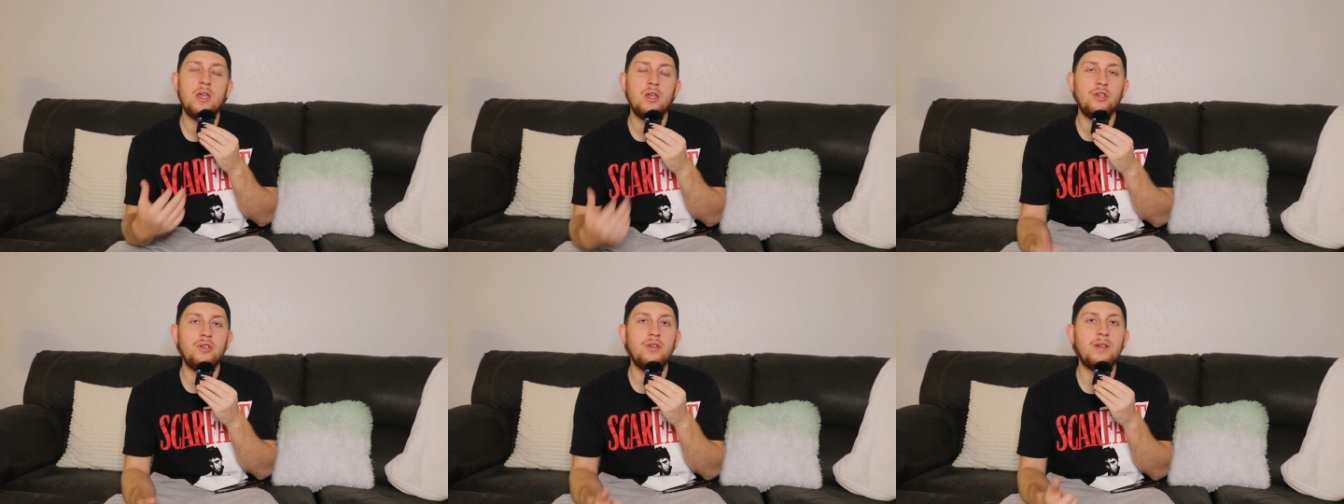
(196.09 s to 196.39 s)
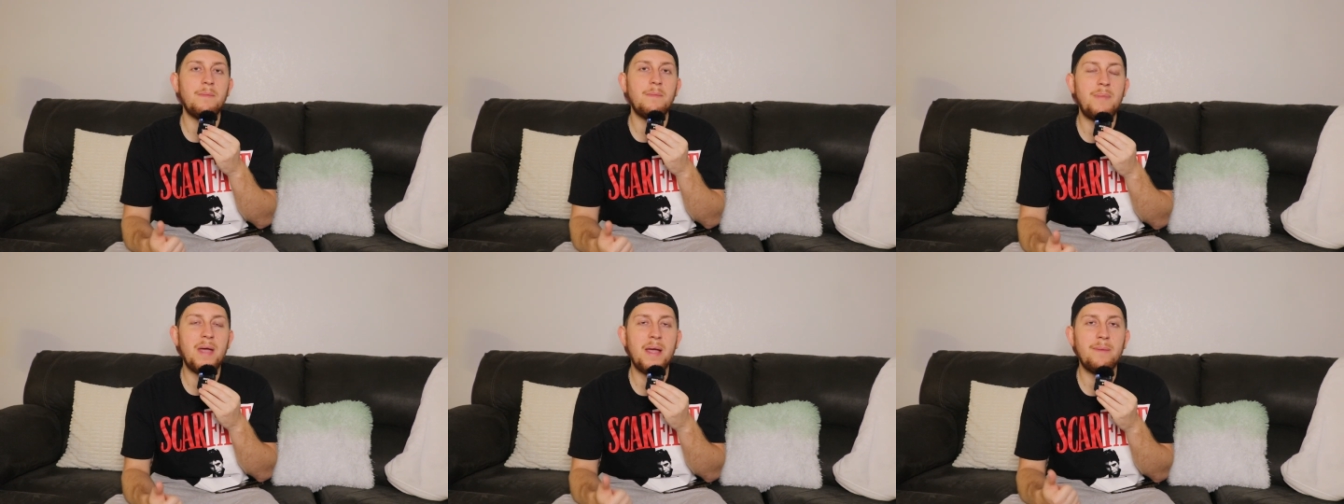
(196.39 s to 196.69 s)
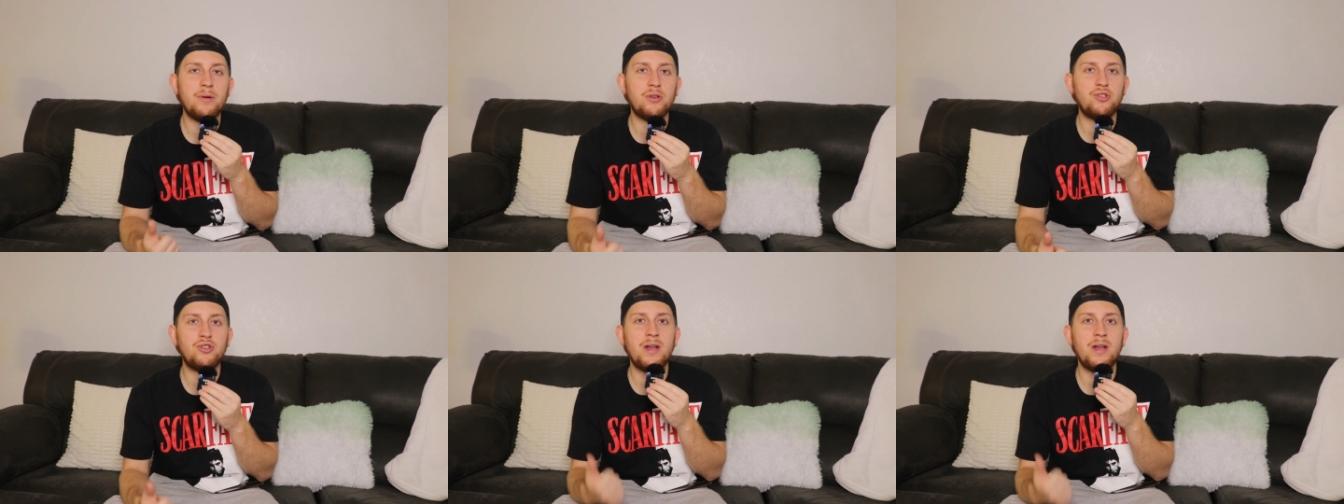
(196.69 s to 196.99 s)
You can
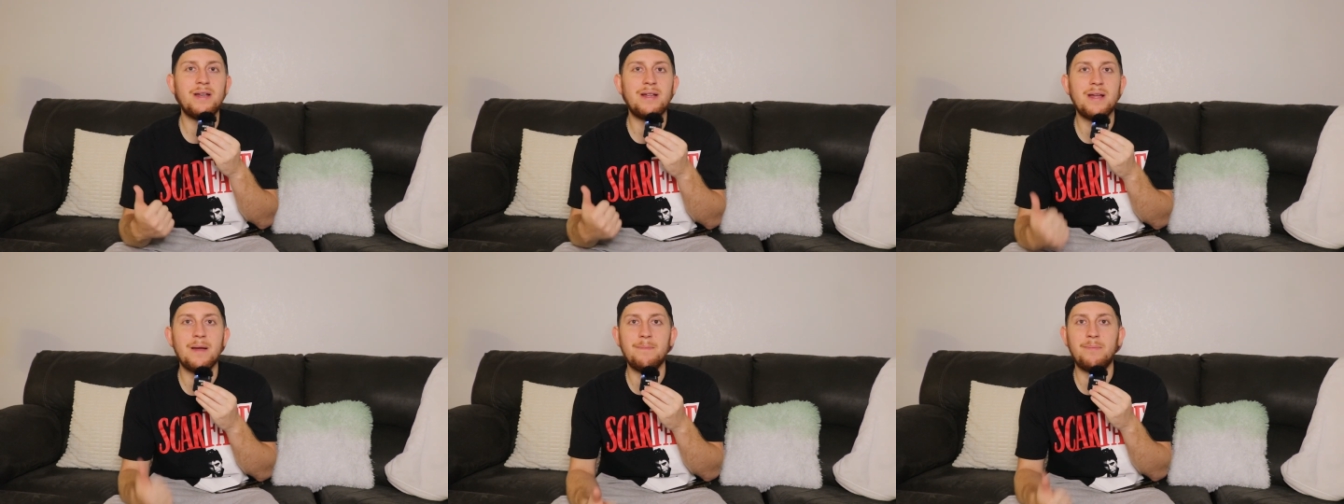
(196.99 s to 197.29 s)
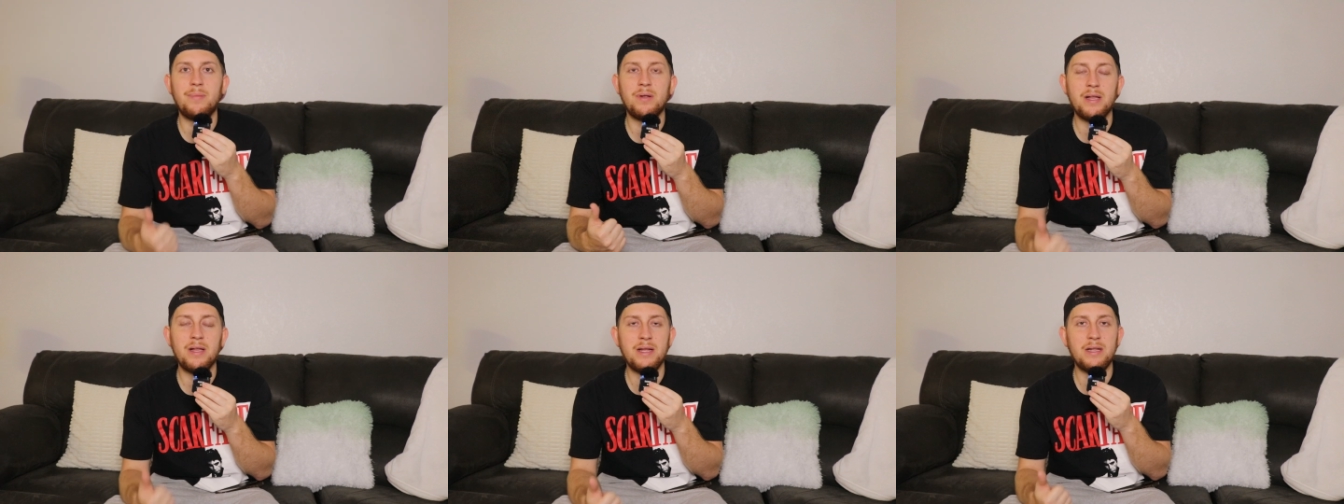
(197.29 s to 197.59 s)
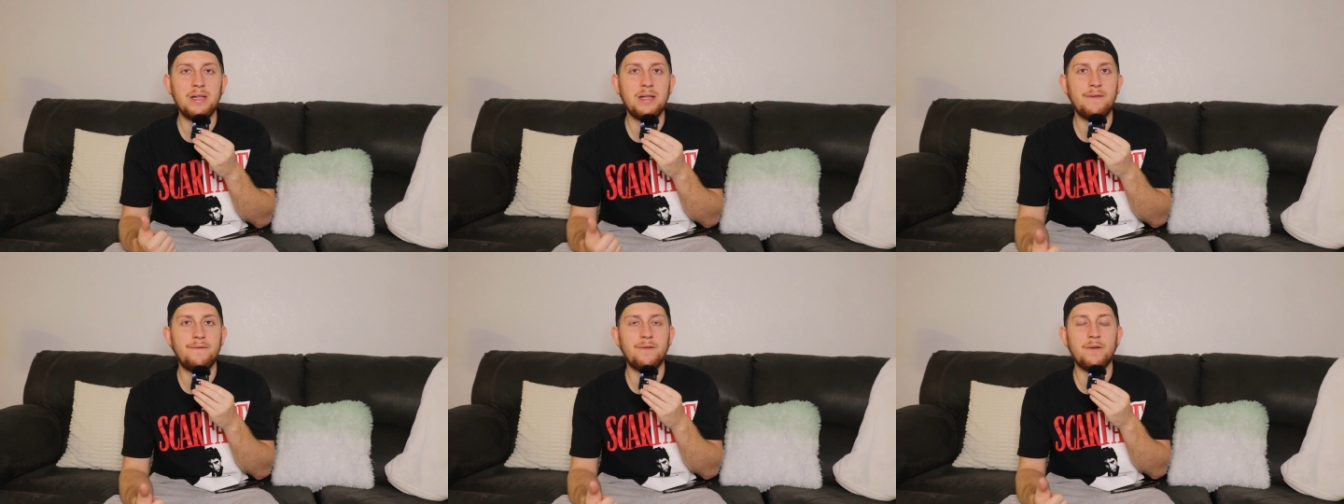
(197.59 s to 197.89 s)
paper trade
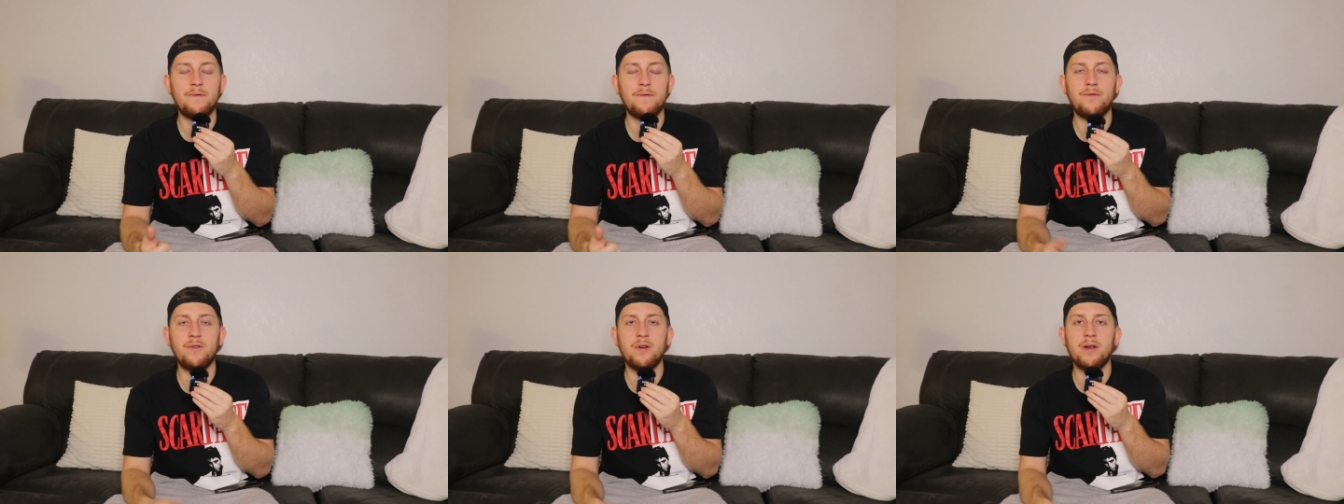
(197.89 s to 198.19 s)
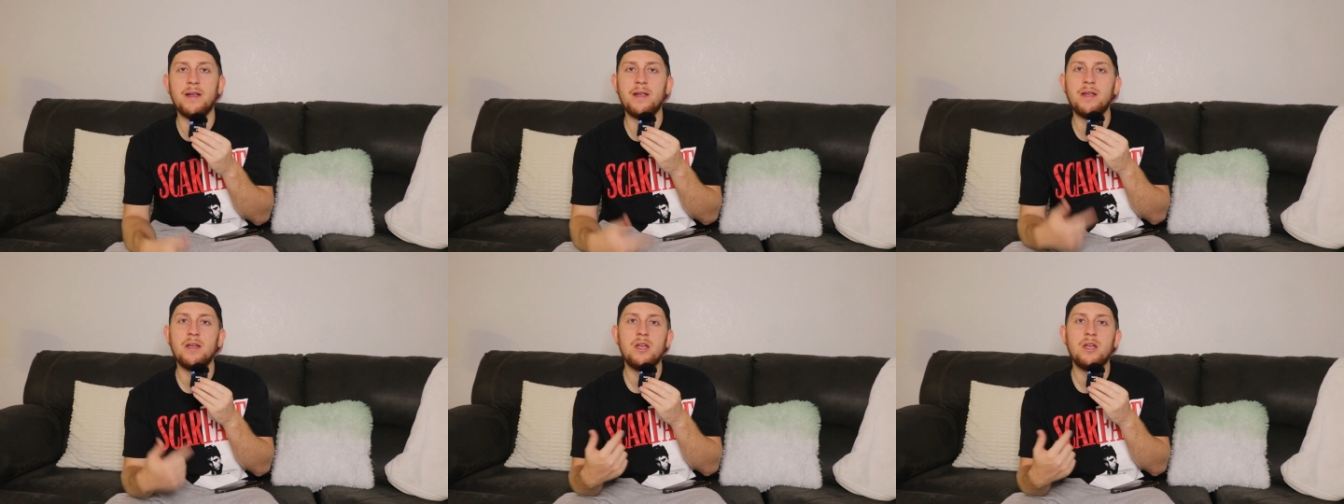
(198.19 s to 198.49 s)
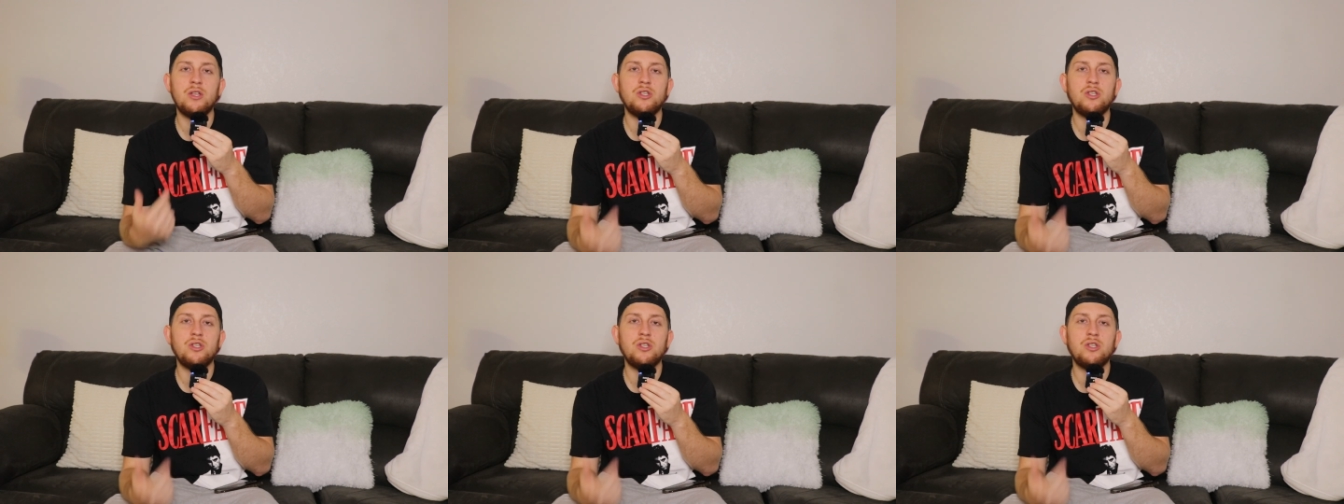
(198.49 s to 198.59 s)
completely for free.